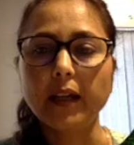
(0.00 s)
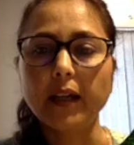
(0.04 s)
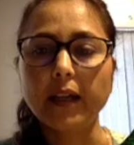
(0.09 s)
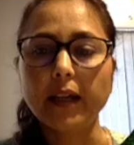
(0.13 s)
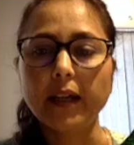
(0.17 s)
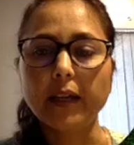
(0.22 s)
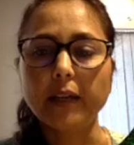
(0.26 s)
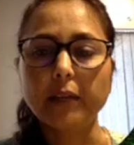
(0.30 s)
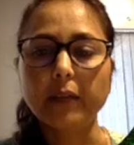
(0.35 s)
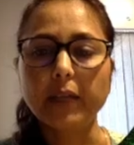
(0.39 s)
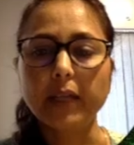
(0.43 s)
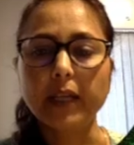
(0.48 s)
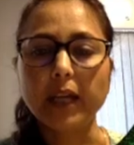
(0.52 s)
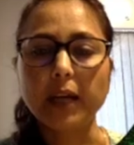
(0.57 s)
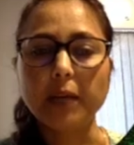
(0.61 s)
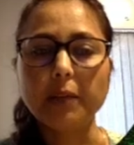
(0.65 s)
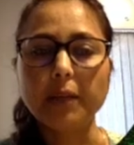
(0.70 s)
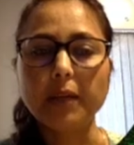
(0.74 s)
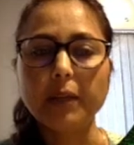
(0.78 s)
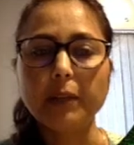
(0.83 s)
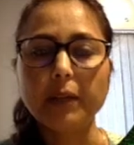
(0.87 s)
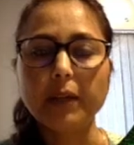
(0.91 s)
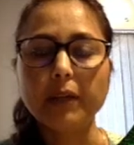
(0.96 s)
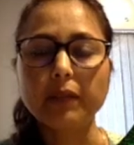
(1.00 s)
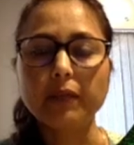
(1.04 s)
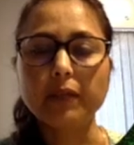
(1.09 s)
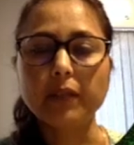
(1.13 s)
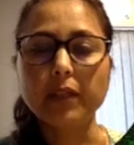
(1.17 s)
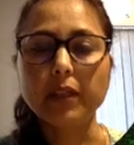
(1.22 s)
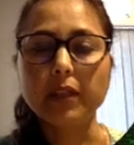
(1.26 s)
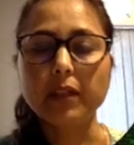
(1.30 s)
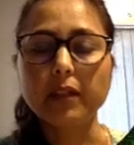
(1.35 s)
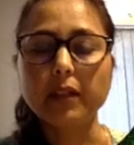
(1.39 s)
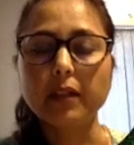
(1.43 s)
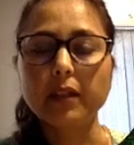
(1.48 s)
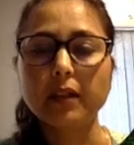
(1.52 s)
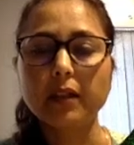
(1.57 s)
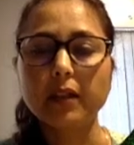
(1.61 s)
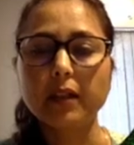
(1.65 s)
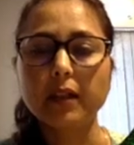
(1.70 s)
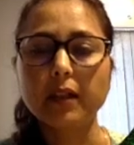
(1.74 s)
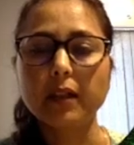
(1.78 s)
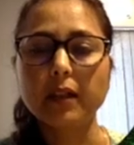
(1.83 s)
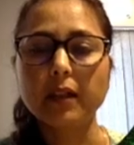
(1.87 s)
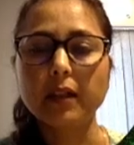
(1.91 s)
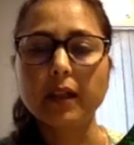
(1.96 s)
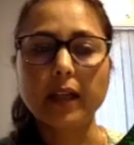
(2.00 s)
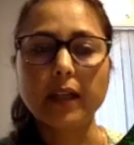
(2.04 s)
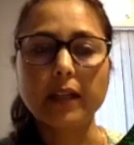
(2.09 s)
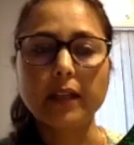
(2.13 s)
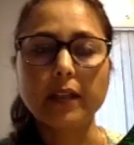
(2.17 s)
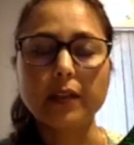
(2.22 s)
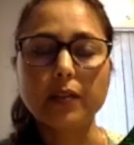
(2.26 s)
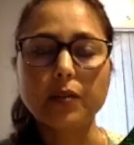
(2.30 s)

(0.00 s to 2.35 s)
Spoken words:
and my upcoming week, and